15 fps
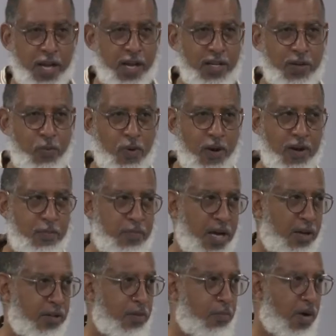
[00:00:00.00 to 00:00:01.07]
and you're worried
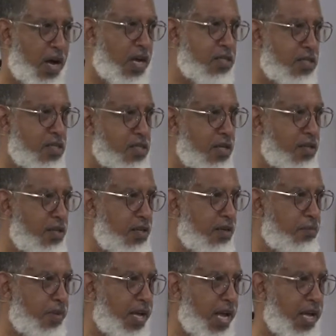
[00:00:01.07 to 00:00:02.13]
about the monsters under your
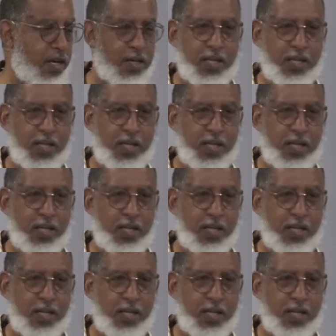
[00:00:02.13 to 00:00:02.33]
bed